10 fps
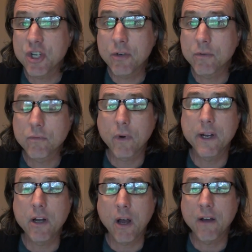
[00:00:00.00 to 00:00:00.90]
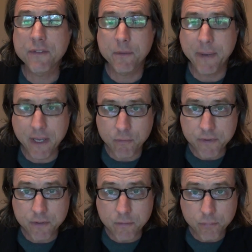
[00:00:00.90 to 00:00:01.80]
tone right off the bat
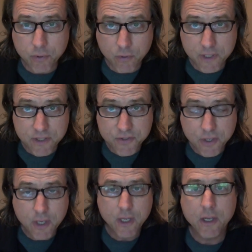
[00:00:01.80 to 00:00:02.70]
with your employees.